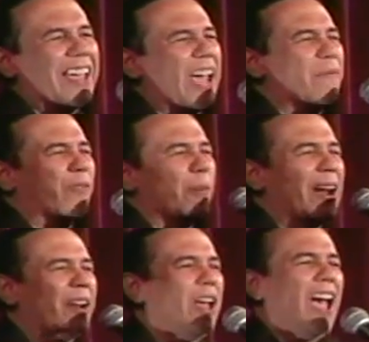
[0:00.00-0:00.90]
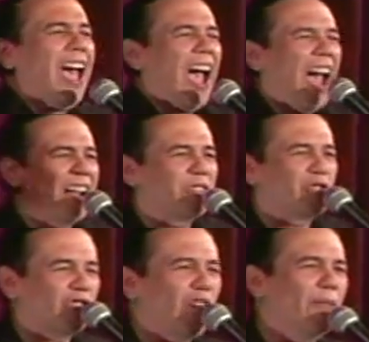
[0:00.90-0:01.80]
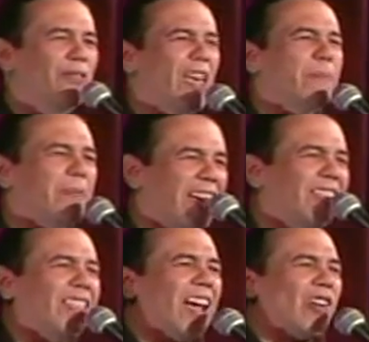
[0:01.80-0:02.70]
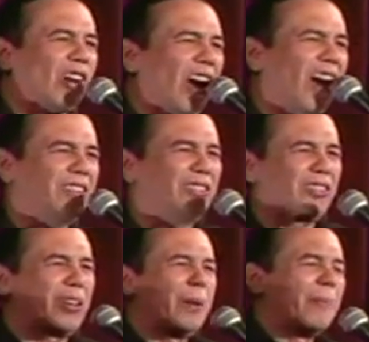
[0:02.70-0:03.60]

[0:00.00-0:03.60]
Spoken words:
came from, and shove them in their cunts.